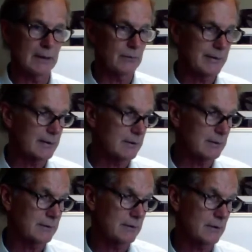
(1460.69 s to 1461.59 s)
We
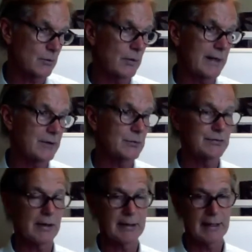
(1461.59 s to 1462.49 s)
can arrange. We
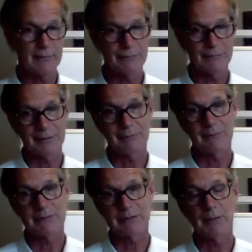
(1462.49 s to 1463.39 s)
try to have
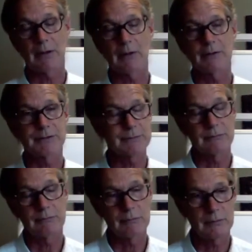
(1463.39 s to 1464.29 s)
seminars
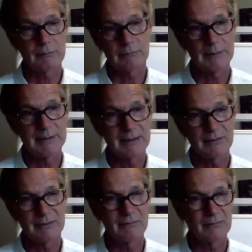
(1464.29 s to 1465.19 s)
maybe
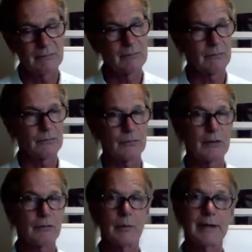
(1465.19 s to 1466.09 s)
every 3 or
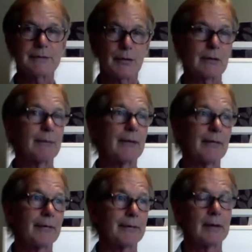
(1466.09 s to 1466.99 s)
4 weeks per
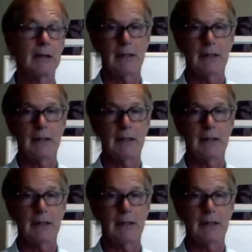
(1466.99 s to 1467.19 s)
month, and